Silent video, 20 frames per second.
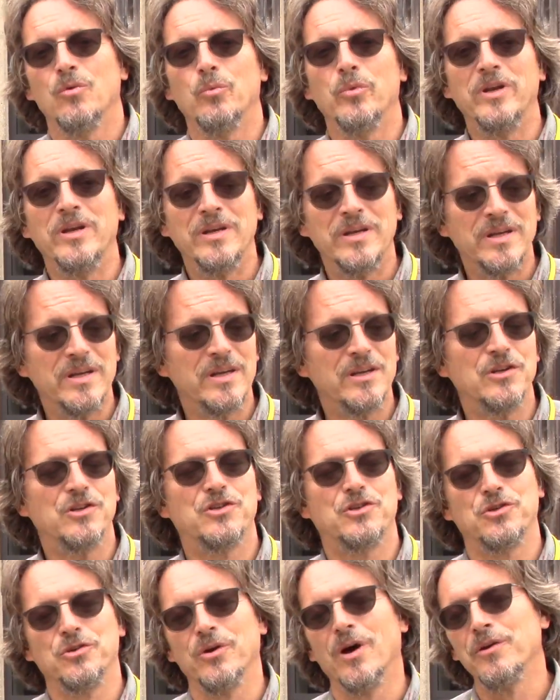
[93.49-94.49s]
We need
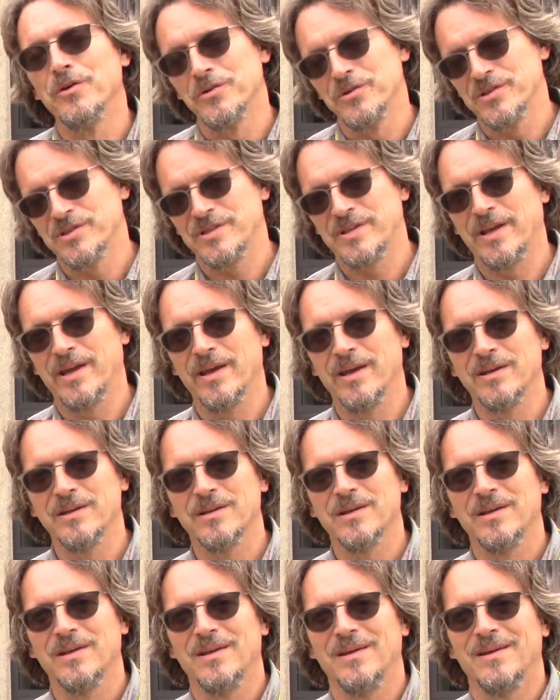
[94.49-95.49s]
to understand
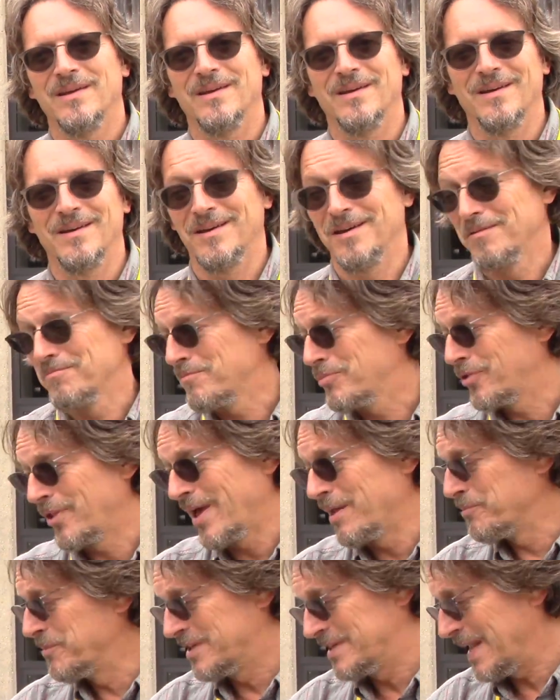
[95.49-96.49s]

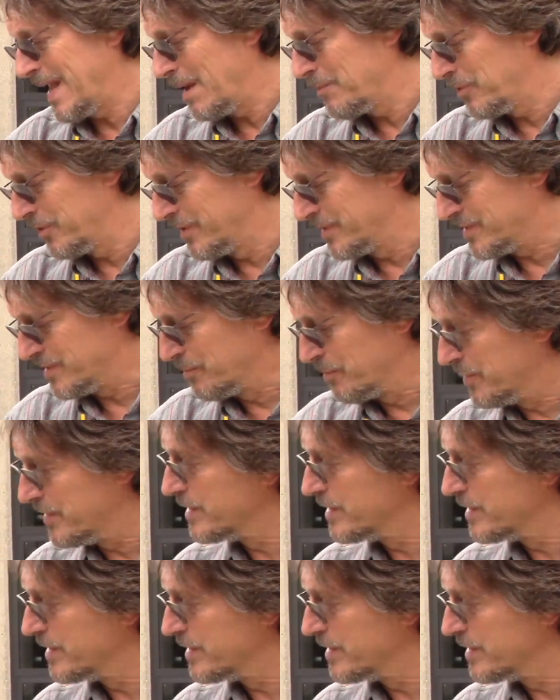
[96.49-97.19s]
plant metabolism.